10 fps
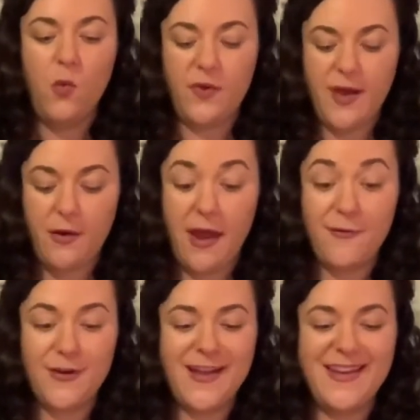without
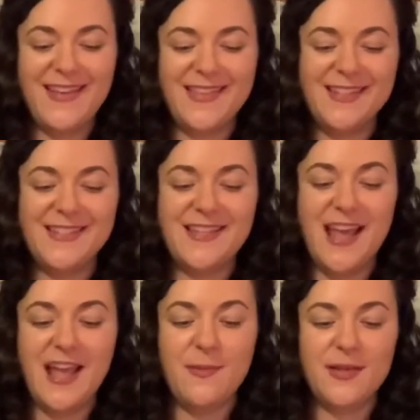ever hitting the
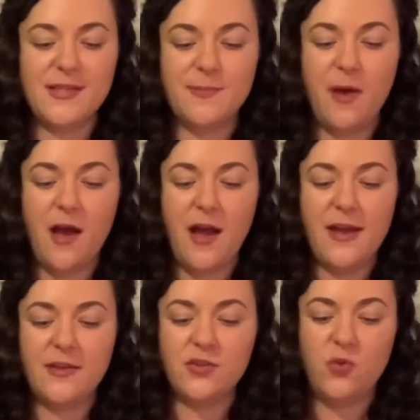same
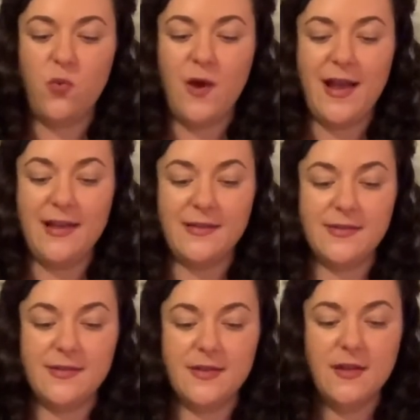spot
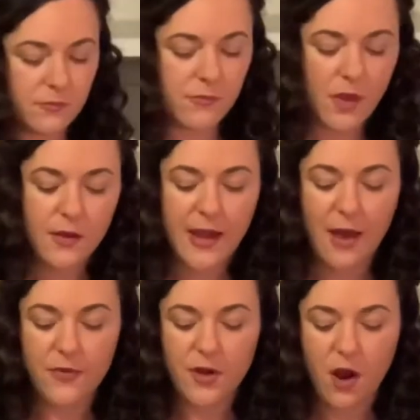twice.
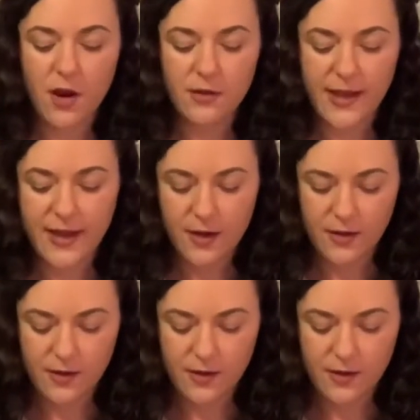Now the garlic,